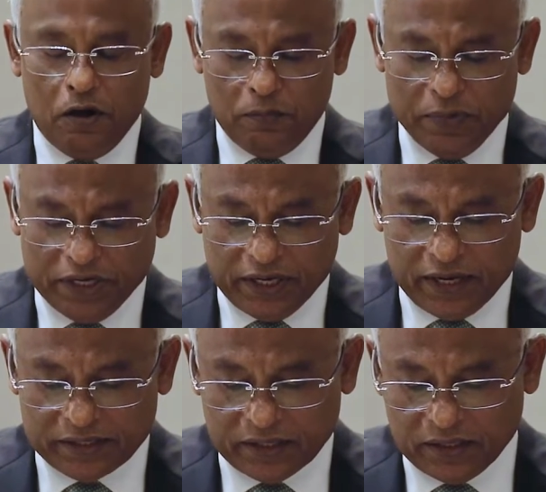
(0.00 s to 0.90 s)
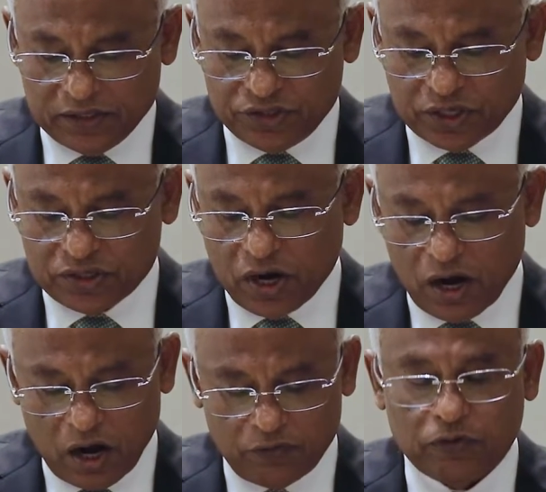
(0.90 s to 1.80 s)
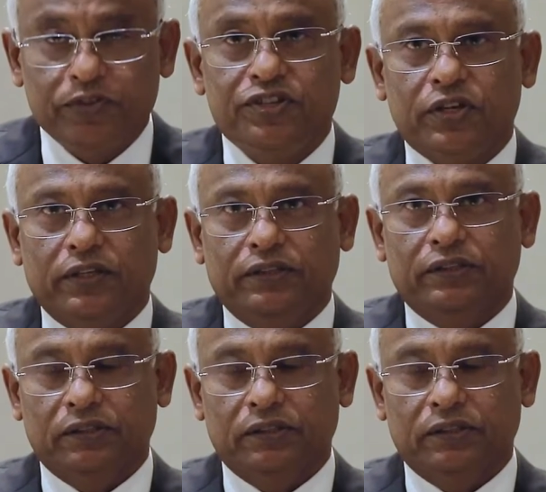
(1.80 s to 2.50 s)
Mitigation is just half of the challenge.